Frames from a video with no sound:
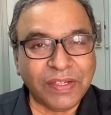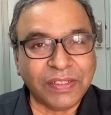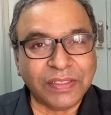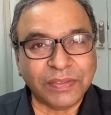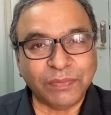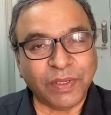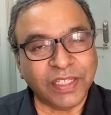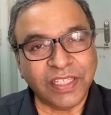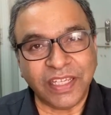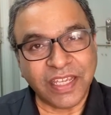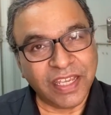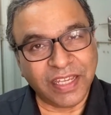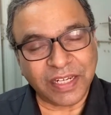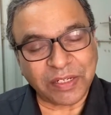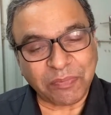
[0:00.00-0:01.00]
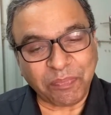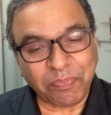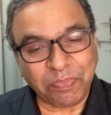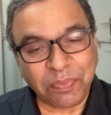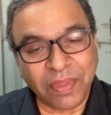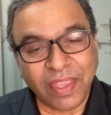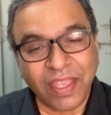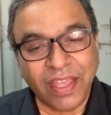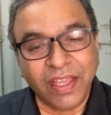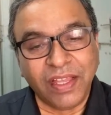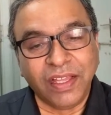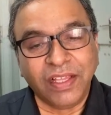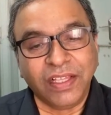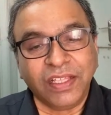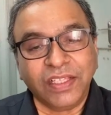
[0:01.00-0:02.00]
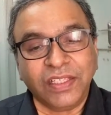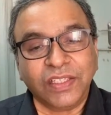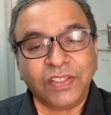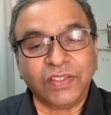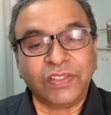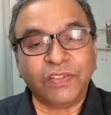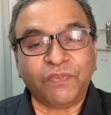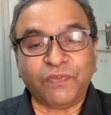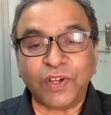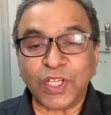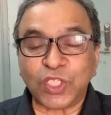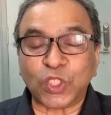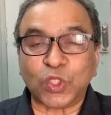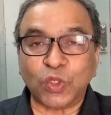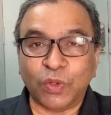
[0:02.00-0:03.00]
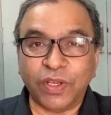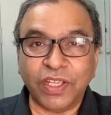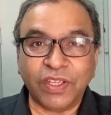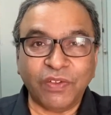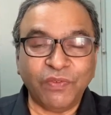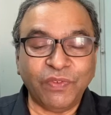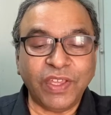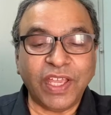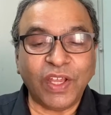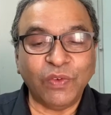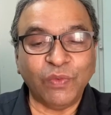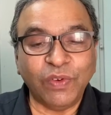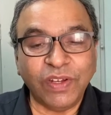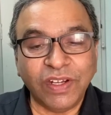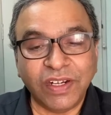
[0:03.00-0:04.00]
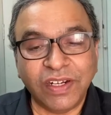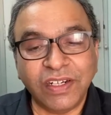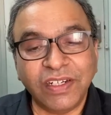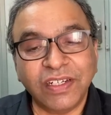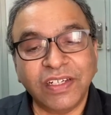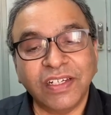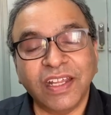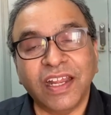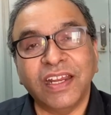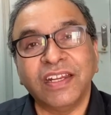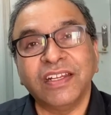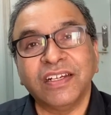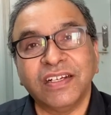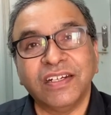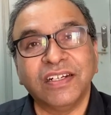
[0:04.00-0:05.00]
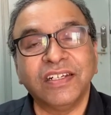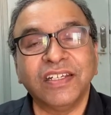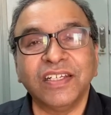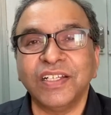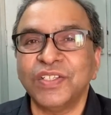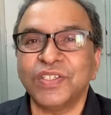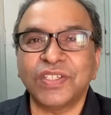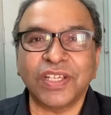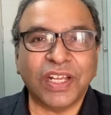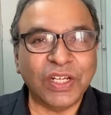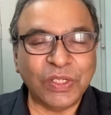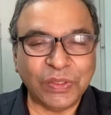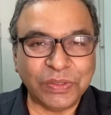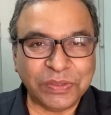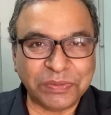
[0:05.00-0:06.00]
by the hare. The first story we have learned and heard in childhood.